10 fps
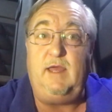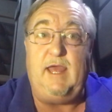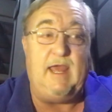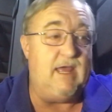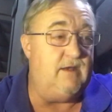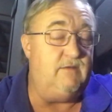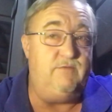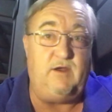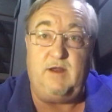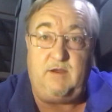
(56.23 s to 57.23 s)

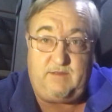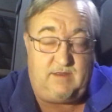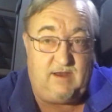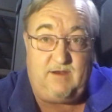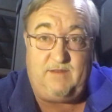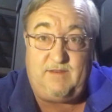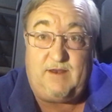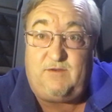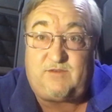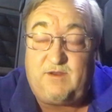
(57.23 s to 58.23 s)
and
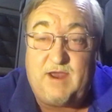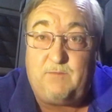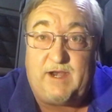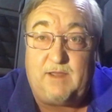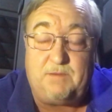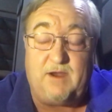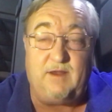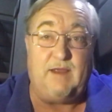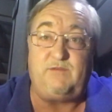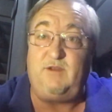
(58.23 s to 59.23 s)
they're still not ready.
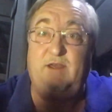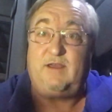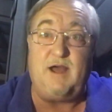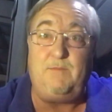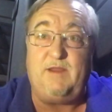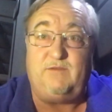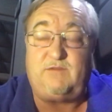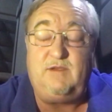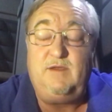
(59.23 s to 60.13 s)
Apparently, I still get comments.